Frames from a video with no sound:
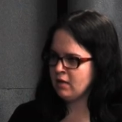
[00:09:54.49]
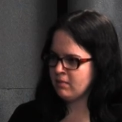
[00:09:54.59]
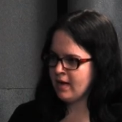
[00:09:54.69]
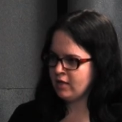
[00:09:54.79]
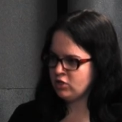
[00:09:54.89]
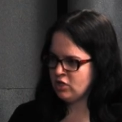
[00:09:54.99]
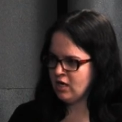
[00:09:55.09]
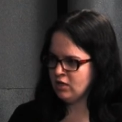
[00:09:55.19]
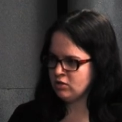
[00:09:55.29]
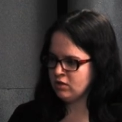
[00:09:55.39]
back
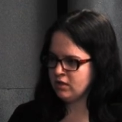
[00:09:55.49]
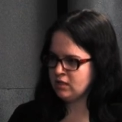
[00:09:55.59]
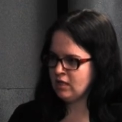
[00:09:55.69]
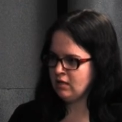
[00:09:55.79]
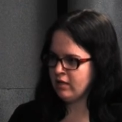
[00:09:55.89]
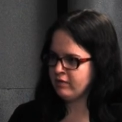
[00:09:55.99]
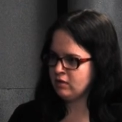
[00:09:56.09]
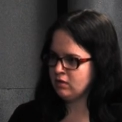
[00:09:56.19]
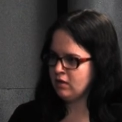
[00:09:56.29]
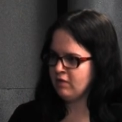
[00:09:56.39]
change on a state
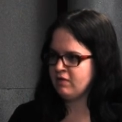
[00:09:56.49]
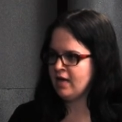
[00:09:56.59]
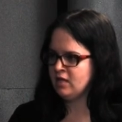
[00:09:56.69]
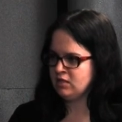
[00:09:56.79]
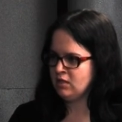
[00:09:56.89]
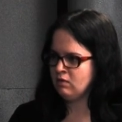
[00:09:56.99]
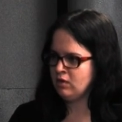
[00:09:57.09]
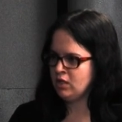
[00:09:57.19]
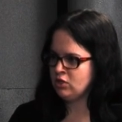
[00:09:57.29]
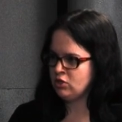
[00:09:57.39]
level, if that is the only
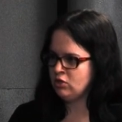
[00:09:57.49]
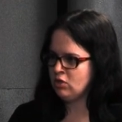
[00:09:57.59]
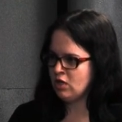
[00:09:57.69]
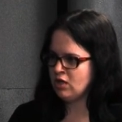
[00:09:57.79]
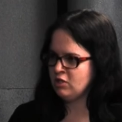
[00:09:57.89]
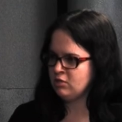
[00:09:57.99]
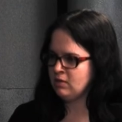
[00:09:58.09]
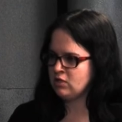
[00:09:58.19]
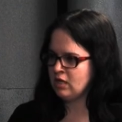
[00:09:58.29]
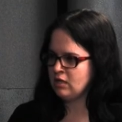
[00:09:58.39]
issue you think needs to be
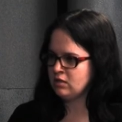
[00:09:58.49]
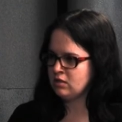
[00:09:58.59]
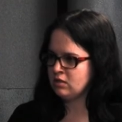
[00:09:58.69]
changed?